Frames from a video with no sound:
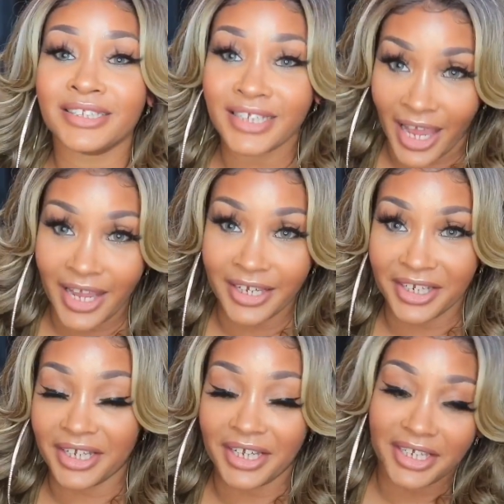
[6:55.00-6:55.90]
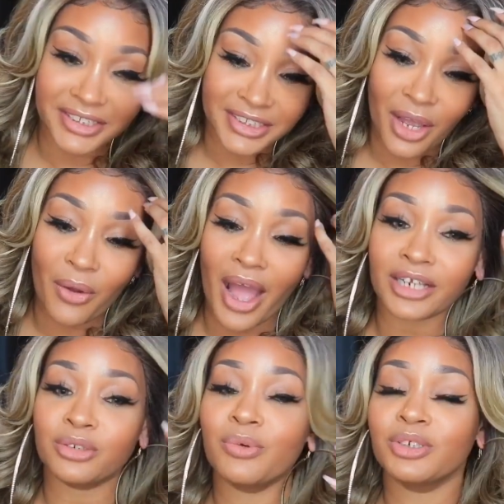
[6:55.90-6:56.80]
tangly. So
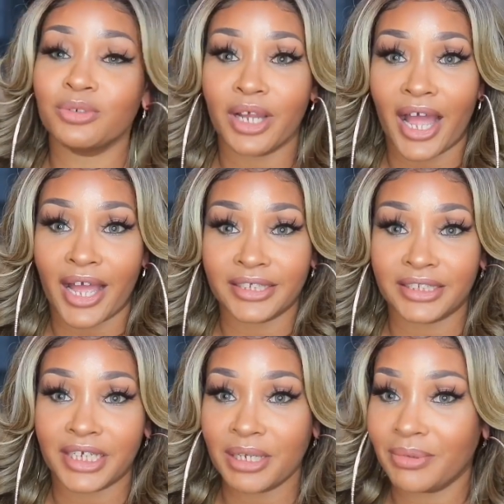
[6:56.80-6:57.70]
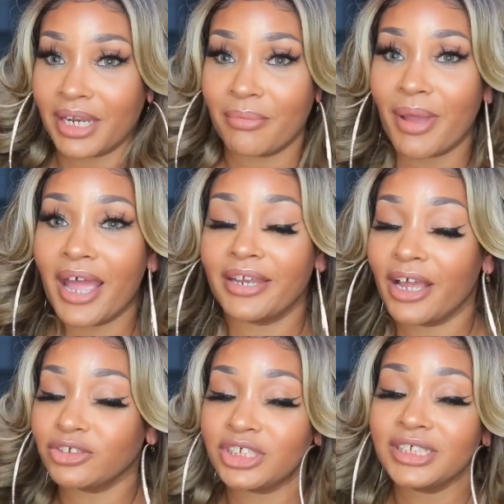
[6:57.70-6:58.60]
I do want you guys to keep that in mind.
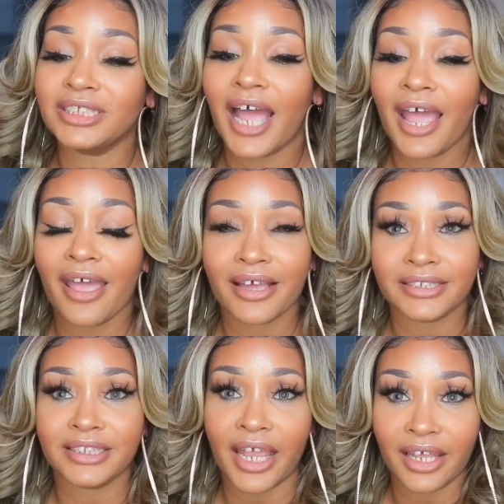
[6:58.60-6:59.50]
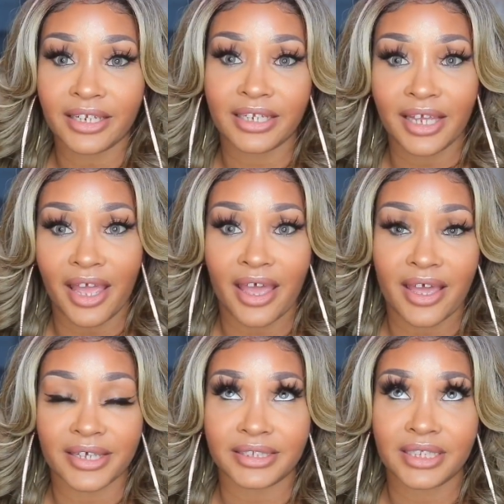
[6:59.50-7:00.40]
Now, she's not as tangly
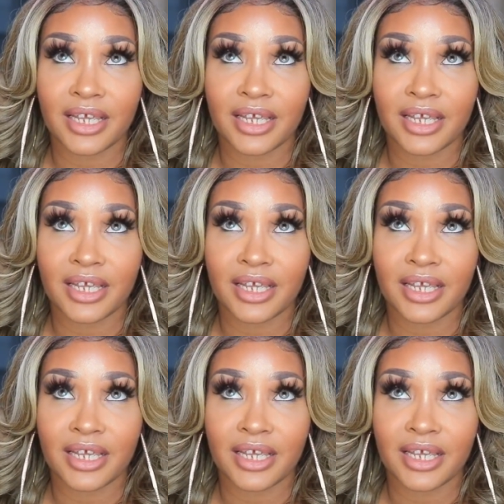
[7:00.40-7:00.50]
as,